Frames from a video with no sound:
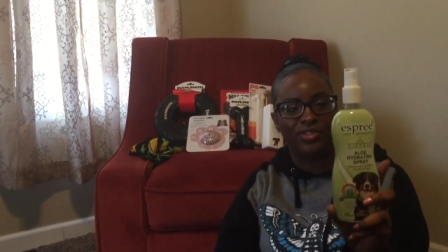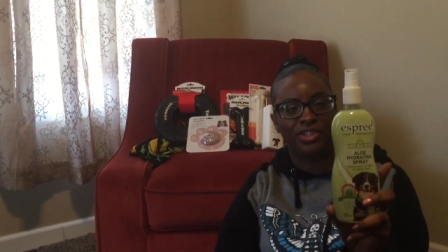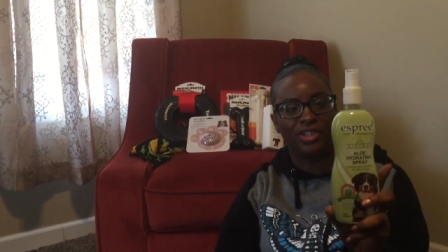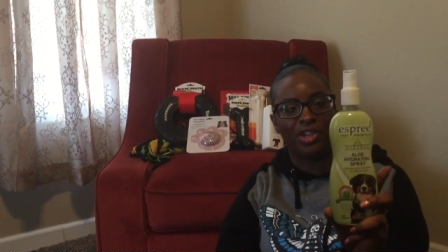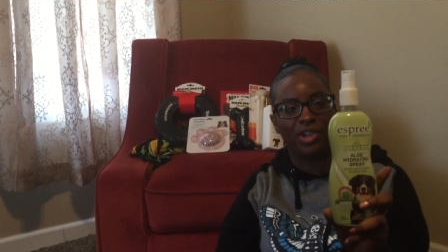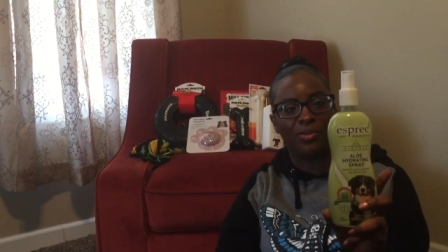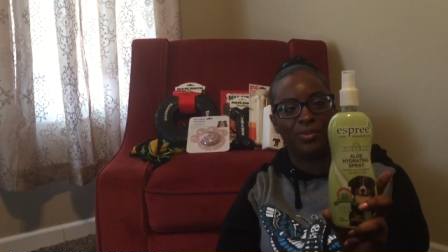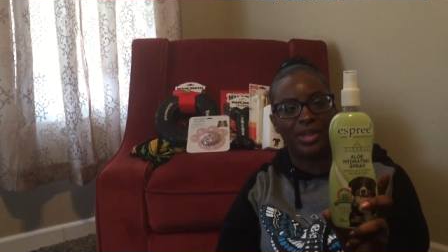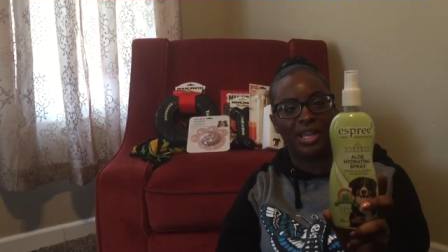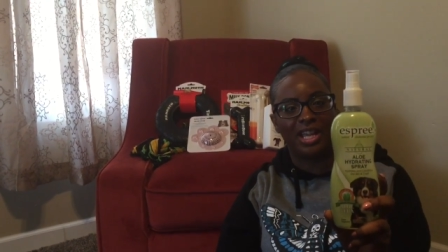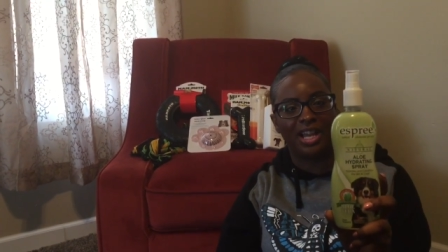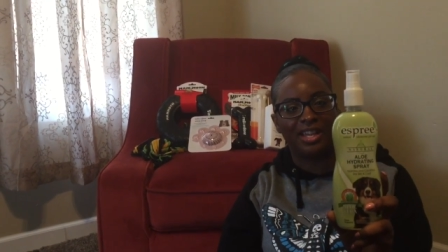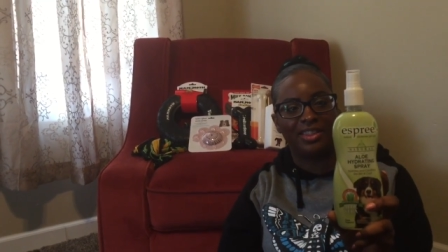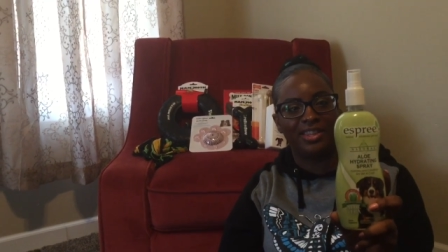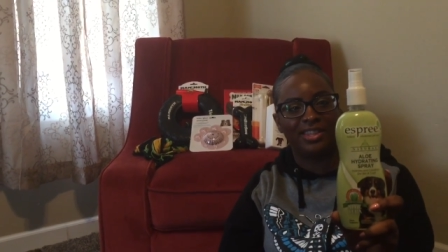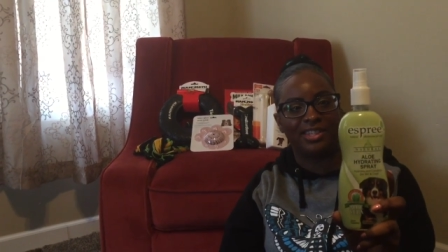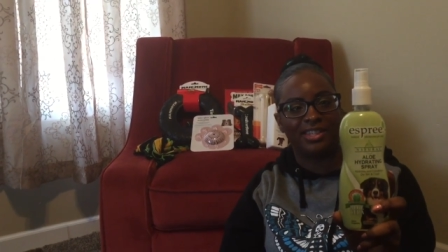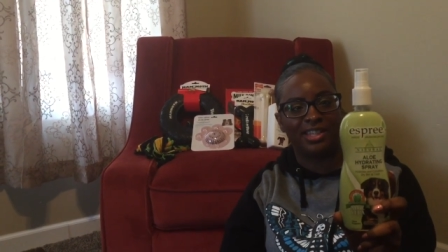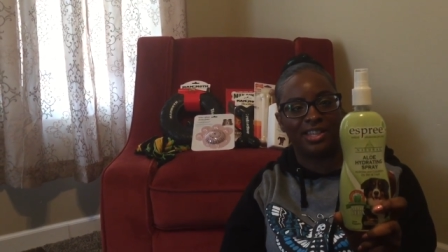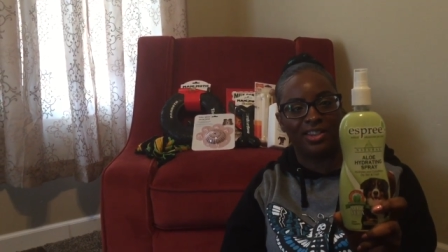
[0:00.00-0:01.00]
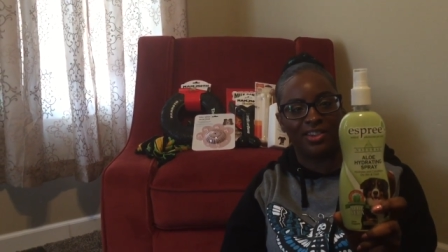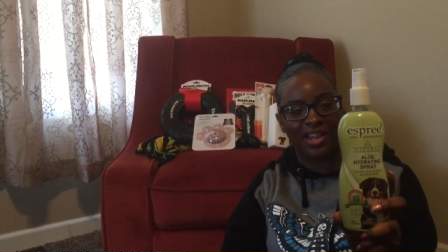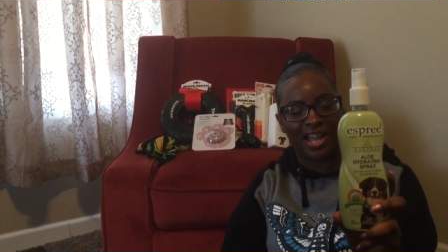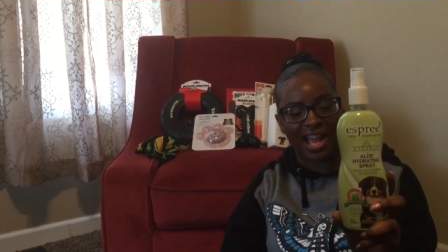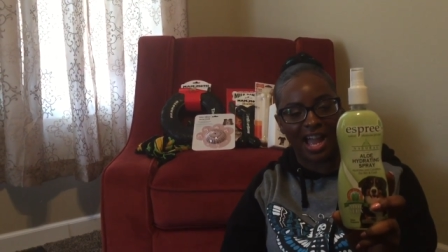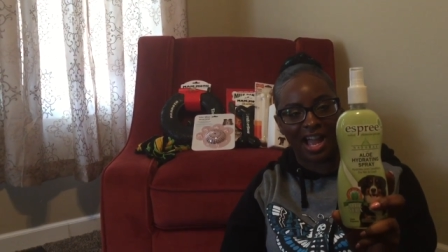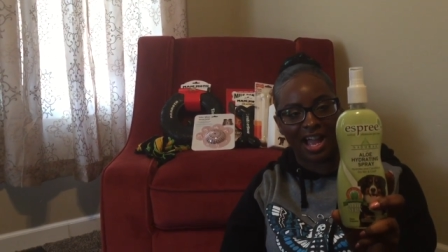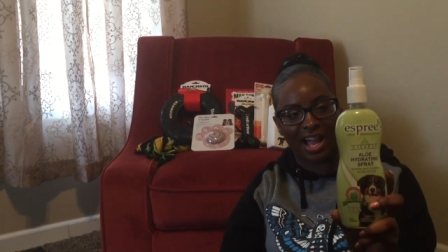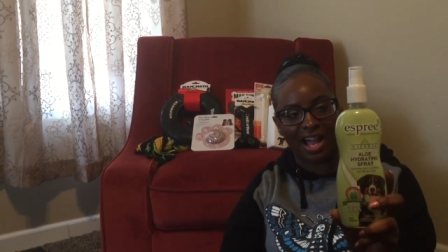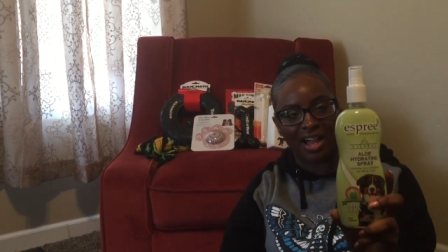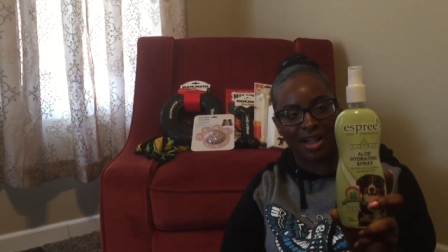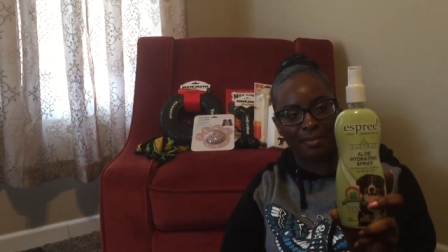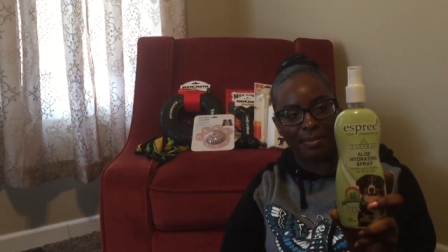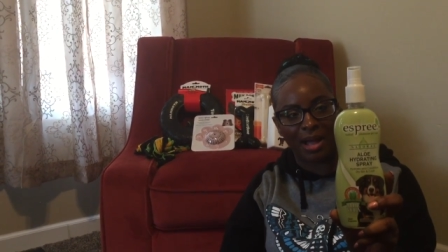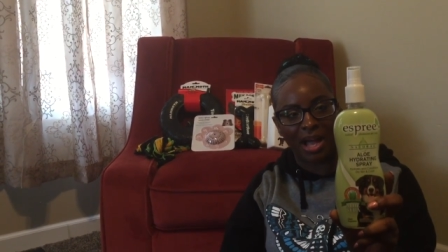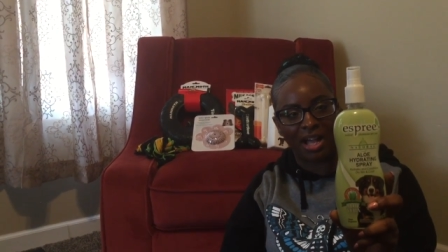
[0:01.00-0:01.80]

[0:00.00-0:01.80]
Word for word: So we got this little um,